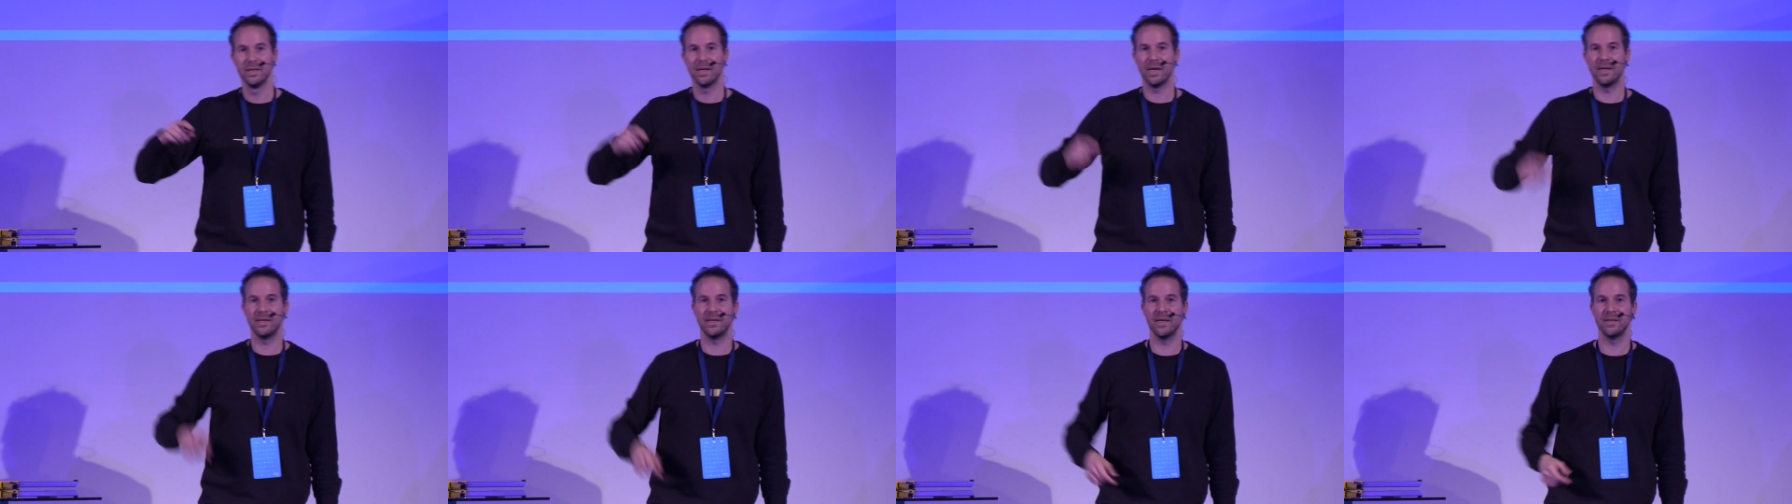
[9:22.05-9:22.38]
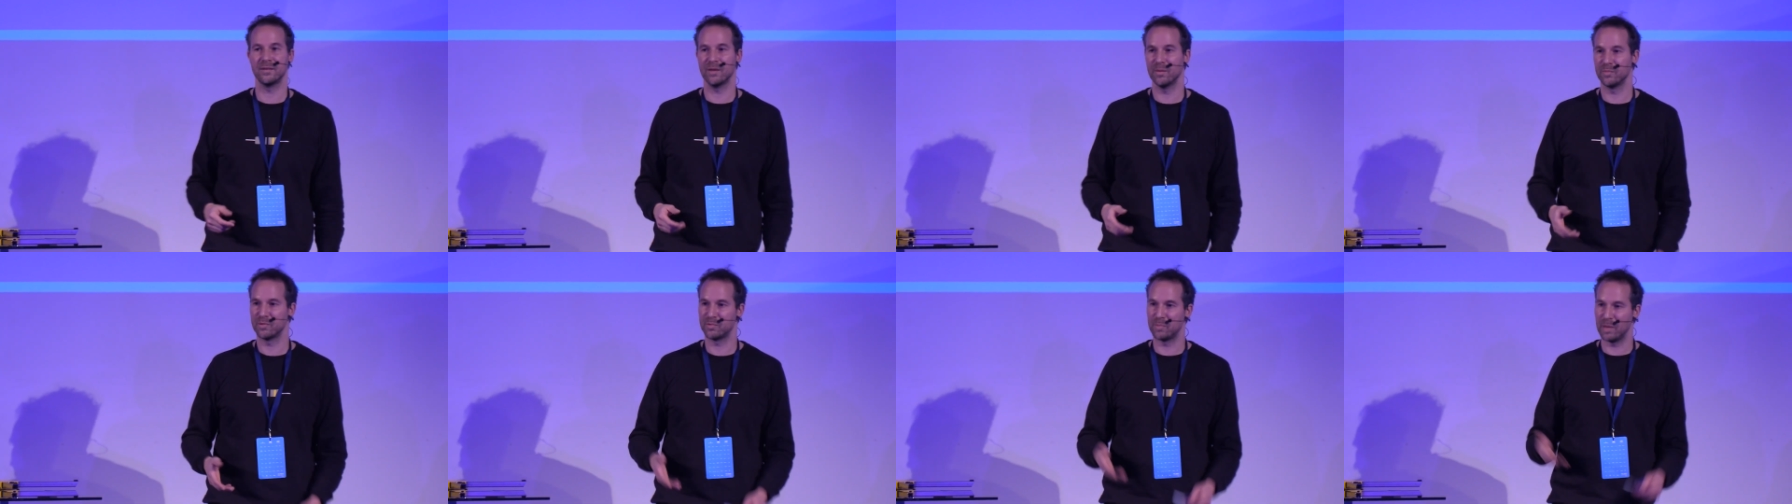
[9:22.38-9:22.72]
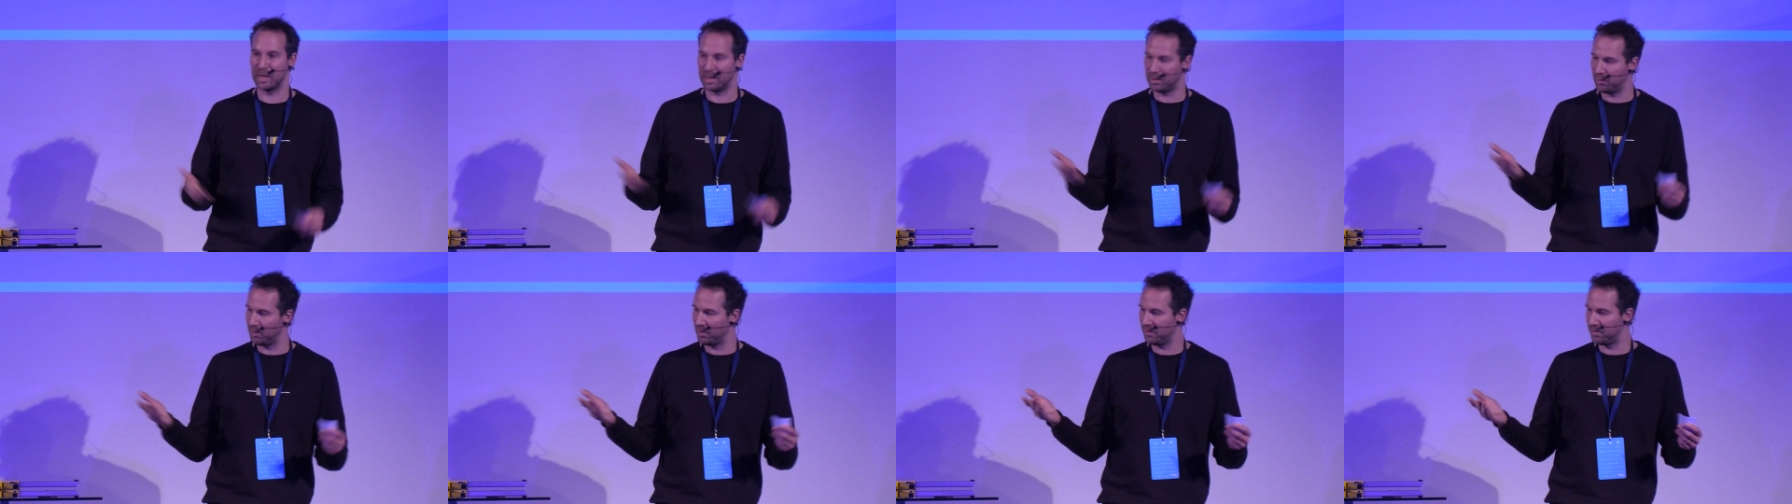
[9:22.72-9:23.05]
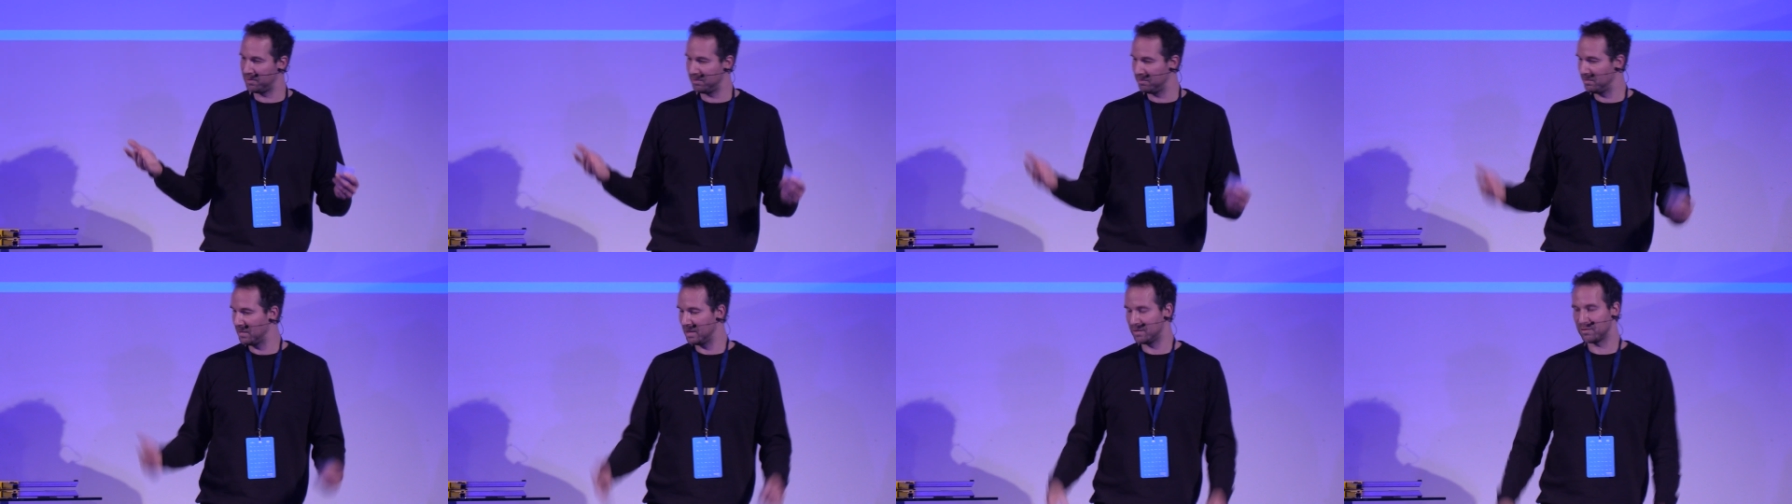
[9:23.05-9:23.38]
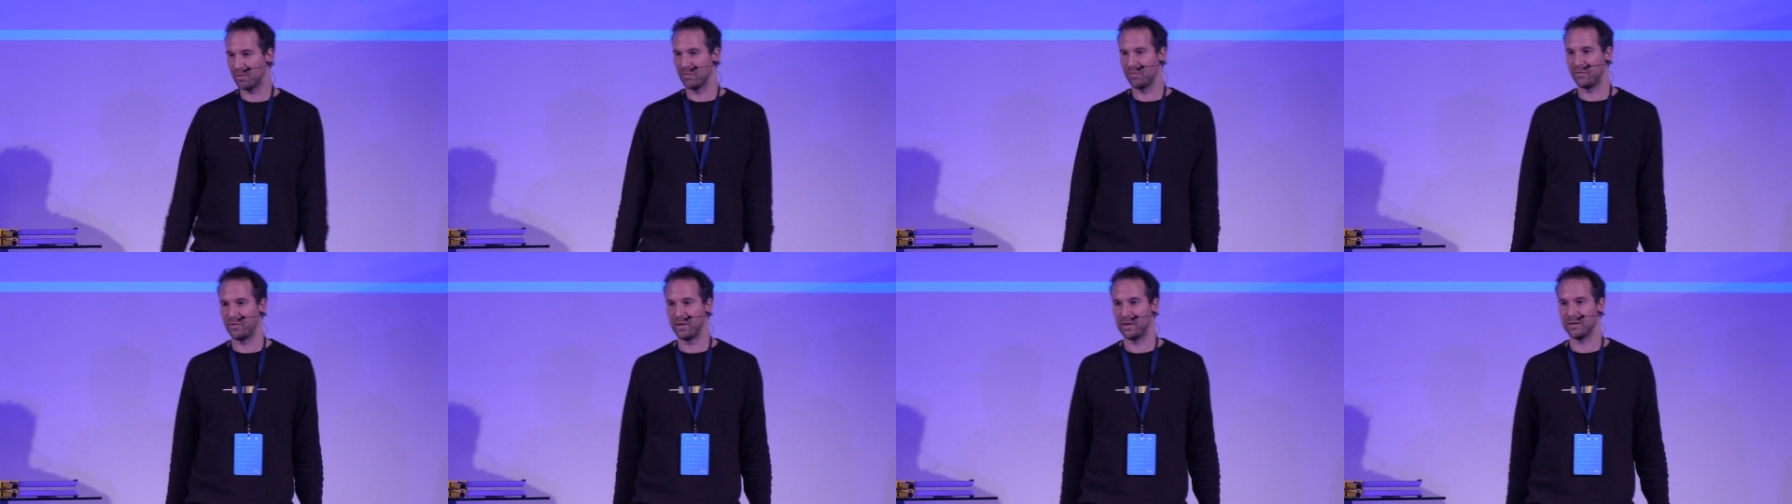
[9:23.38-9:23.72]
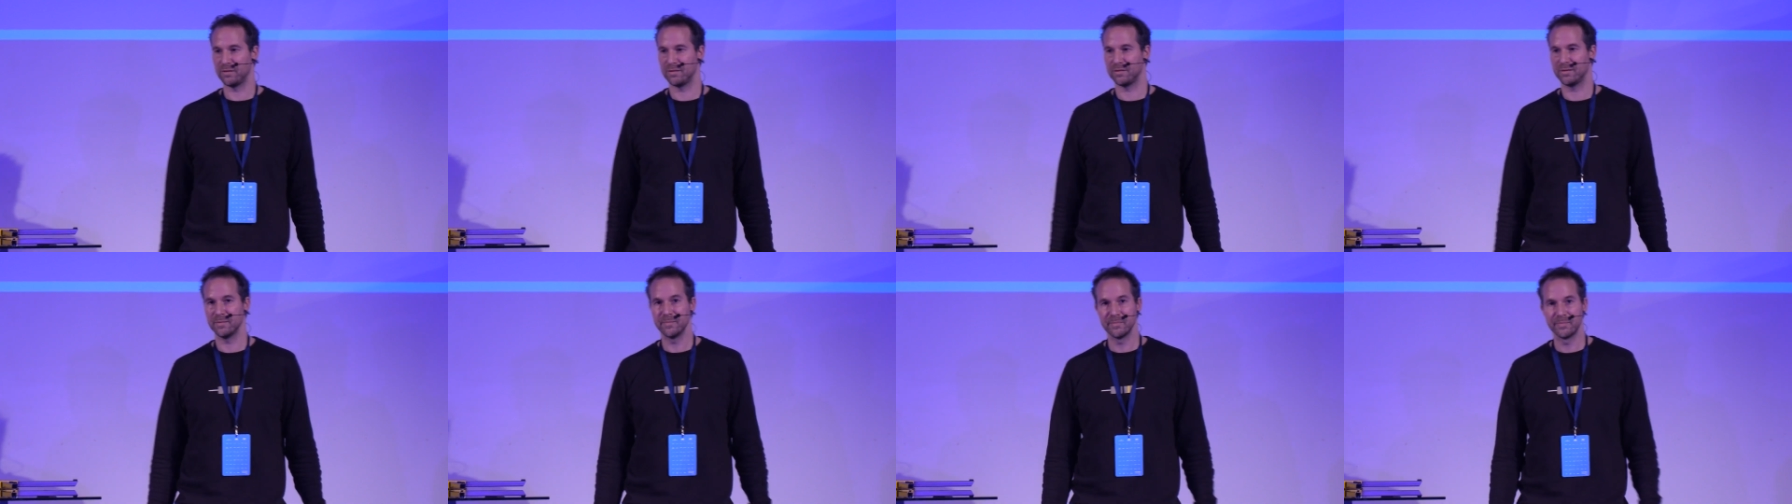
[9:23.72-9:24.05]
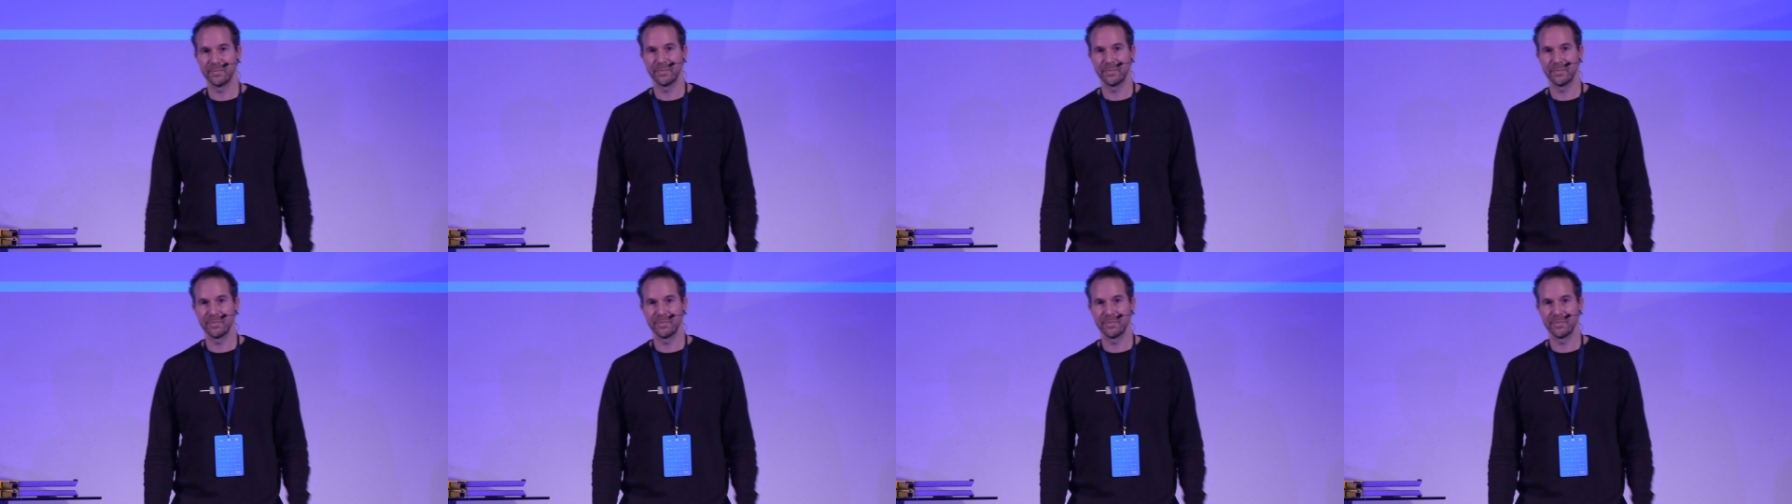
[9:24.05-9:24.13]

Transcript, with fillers: and then comes back with it's configured.